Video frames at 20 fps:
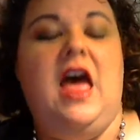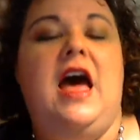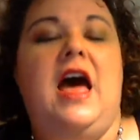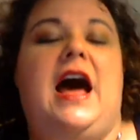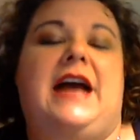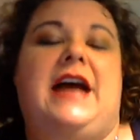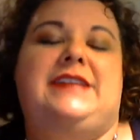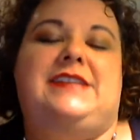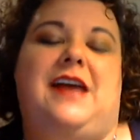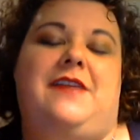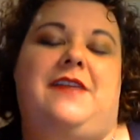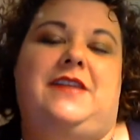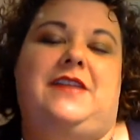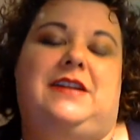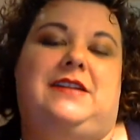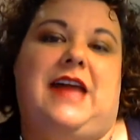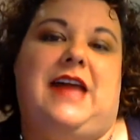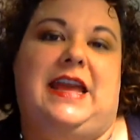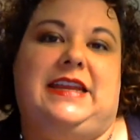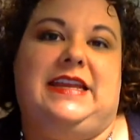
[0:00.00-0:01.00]
I saw that a
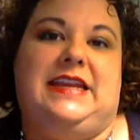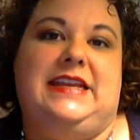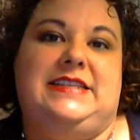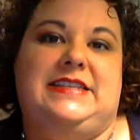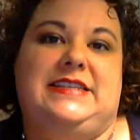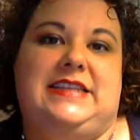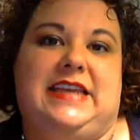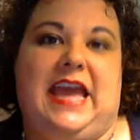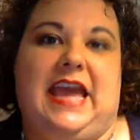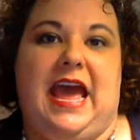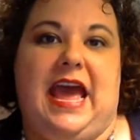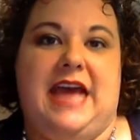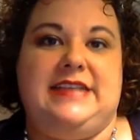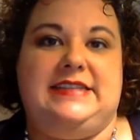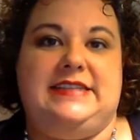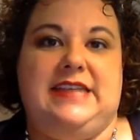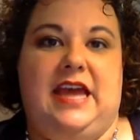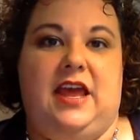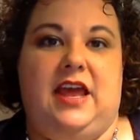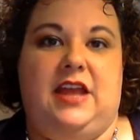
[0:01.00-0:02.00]
lot of kids in the
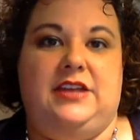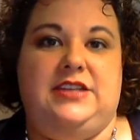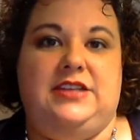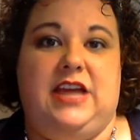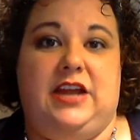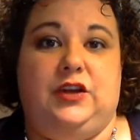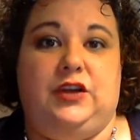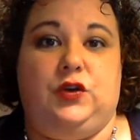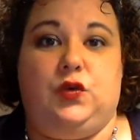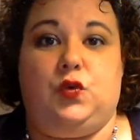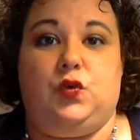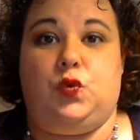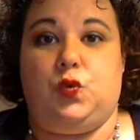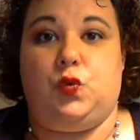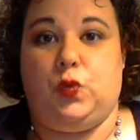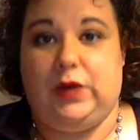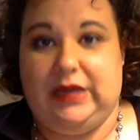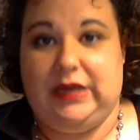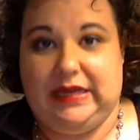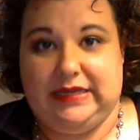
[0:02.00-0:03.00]
cast had done
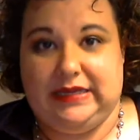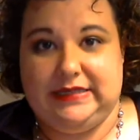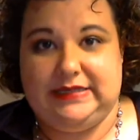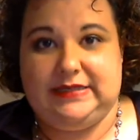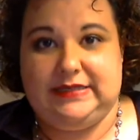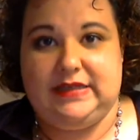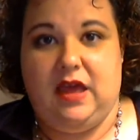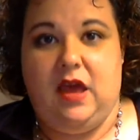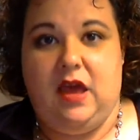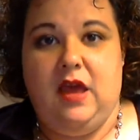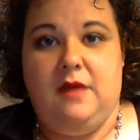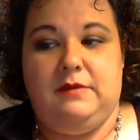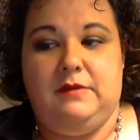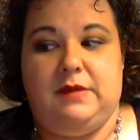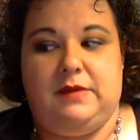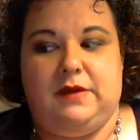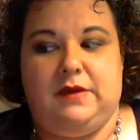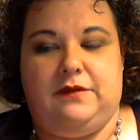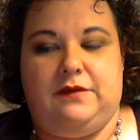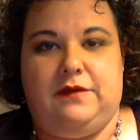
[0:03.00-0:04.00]
Grease
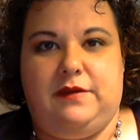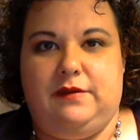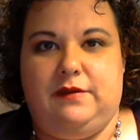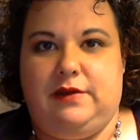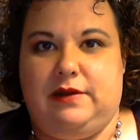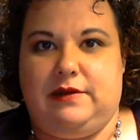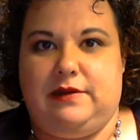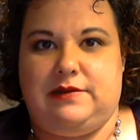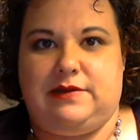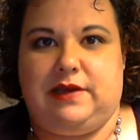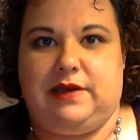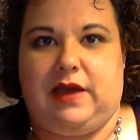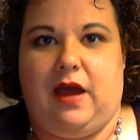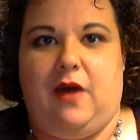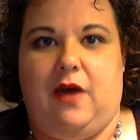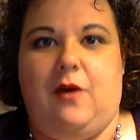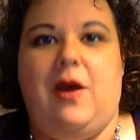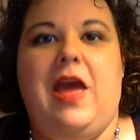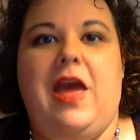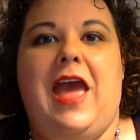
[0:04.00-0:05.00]
maybe a few years
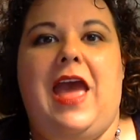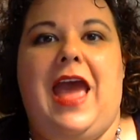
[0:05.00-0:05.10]
ago,